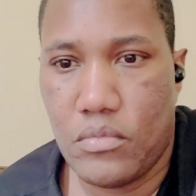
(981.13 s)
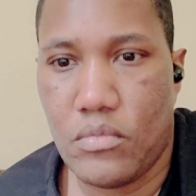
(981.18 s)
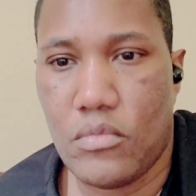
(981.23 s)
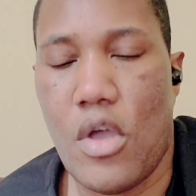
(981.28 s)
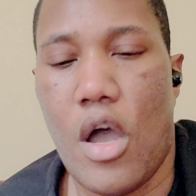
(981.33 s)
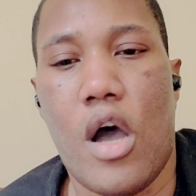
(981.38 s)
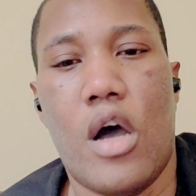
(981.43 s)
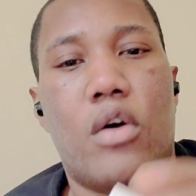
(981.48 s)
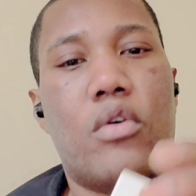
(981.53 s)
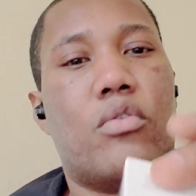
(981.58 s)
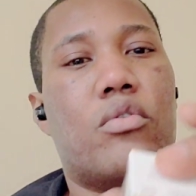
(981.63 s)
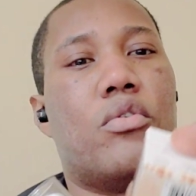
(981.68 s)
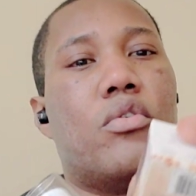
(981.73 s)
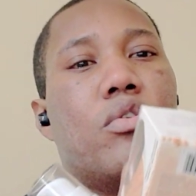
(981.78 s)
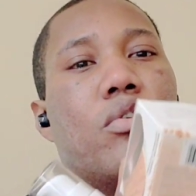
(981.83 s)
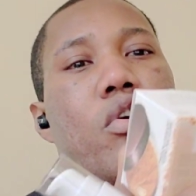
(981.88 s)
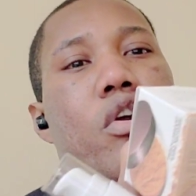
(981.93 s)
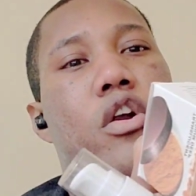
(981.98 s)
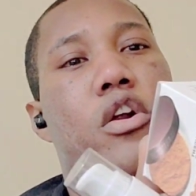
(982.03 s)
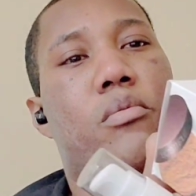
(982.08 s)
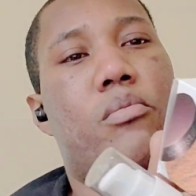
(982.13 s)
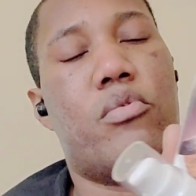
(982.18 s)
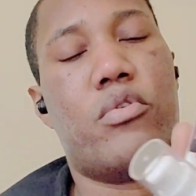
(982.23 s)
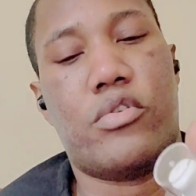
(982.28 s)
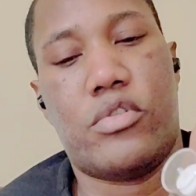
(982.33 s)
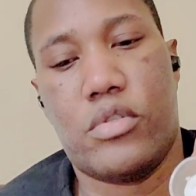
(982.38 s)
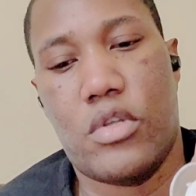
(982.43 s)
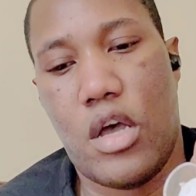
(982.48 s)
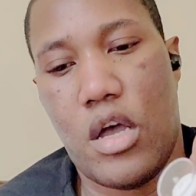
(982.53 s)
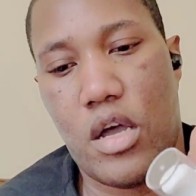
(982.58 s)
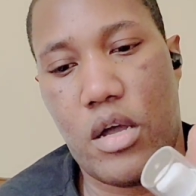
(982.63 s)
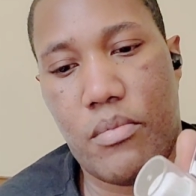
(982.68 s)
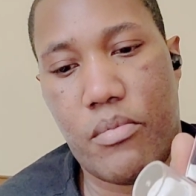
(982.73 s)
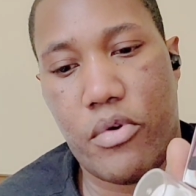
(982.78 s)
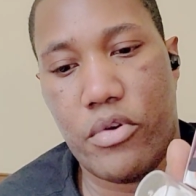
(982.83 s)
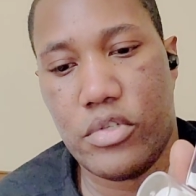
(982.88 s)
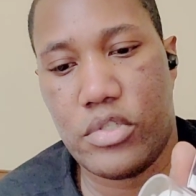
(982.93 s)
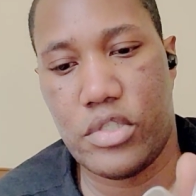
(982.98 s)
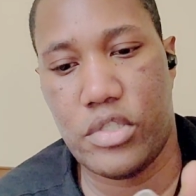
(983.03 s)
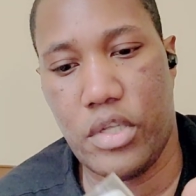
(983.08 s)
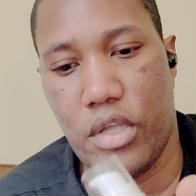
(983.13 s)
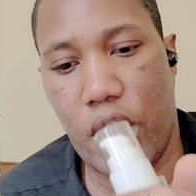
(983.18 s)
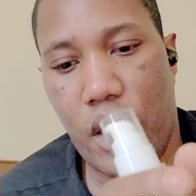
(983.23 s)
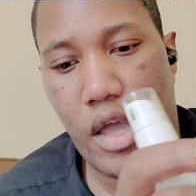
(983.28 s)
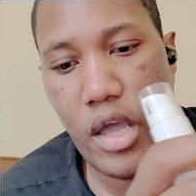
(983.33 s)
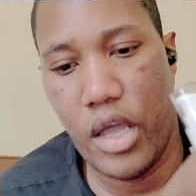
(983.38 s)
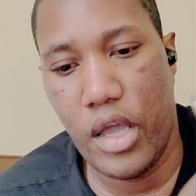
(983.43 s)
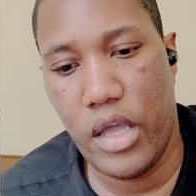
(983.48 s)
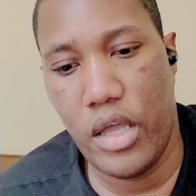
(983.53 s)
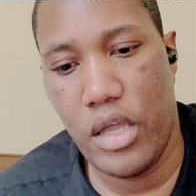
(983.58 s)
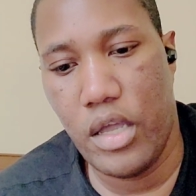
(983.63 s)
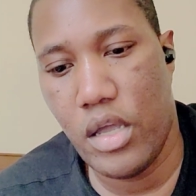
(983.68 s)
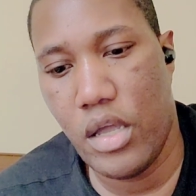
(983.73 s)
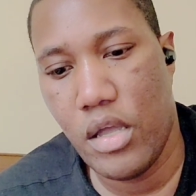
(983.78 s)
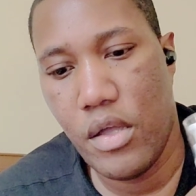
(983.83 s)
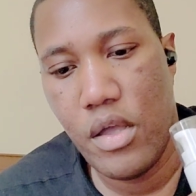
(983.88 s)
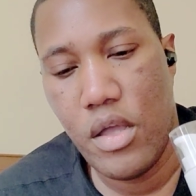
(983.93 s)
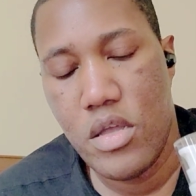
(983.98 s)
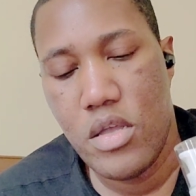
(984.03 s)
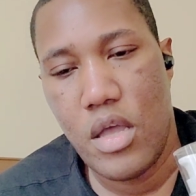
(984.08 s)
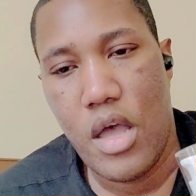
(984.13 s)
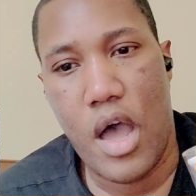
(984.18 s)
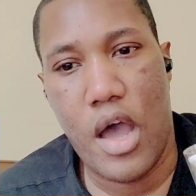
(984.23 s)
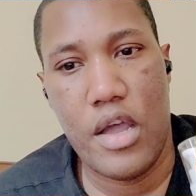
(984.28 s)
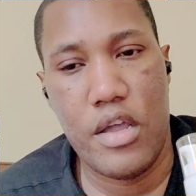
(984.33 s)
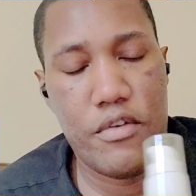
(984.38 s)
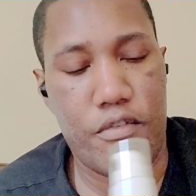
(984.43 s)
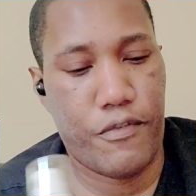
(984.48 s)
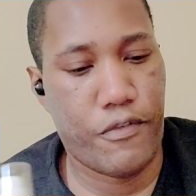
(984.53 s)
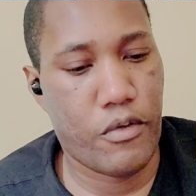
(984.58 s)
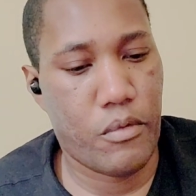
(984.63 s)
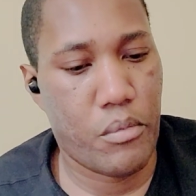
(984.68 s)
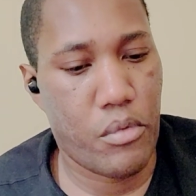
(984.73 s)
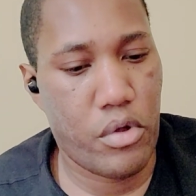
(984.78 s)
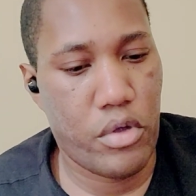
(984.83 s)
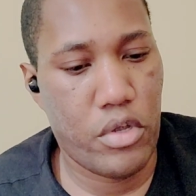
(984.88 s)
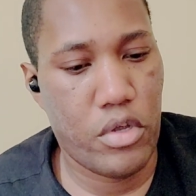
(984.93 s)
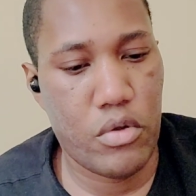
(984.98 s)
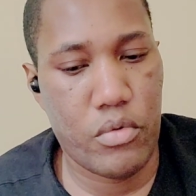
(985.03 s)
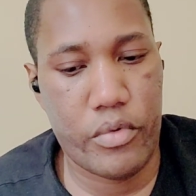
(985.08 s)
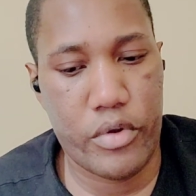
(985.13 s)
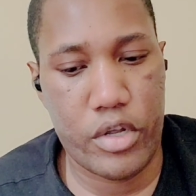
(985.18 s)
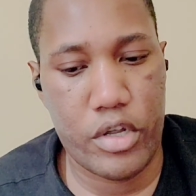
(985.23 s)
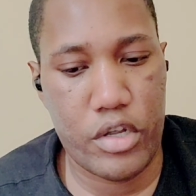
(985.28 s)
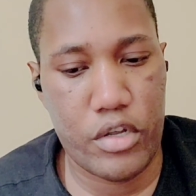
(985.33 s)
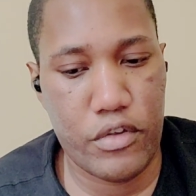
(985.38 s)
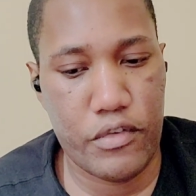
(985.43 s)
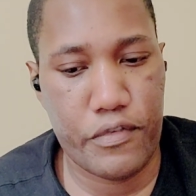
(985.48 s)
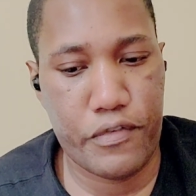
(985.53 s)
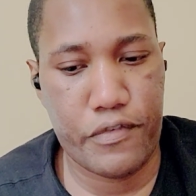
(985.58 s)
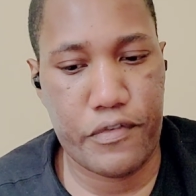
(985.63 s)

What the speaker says: Oh, Laura Mercier, I am familiar with.